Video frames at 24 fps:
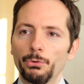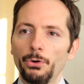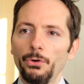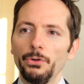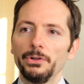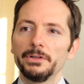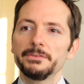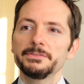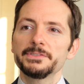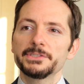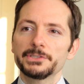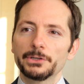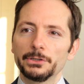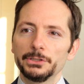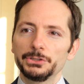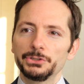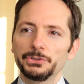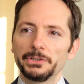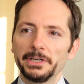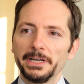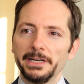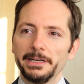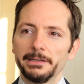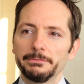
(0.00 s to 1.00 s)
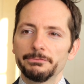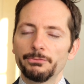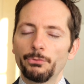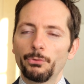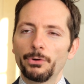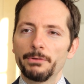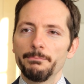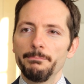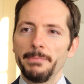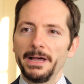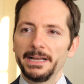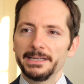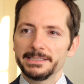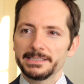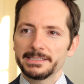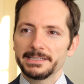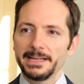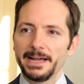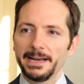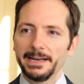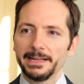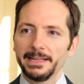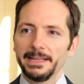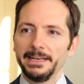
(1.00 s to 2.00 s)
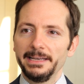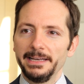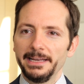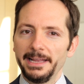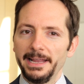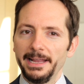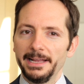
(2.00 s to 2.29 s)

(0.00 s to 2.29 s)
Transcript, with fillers: role of surgery for metastatic kidney